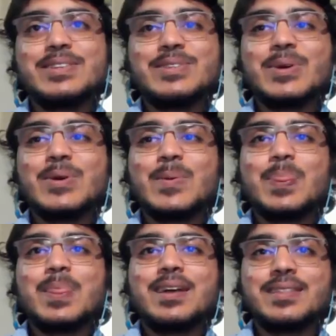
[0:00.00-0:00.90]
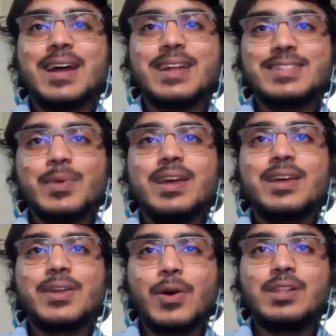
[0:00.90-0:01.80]
So okay. That's
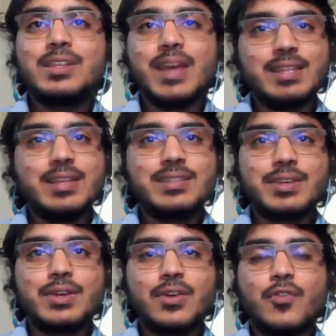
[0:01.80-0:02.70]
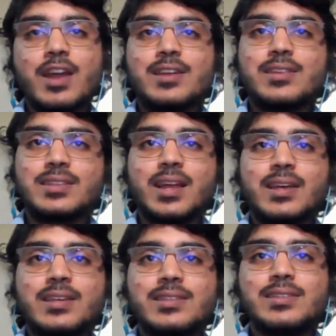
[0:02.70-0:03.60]
where all the ethnicity of Varanasi
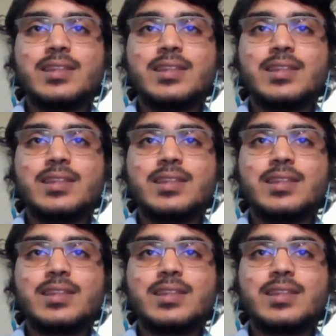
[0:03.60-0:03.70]
lies.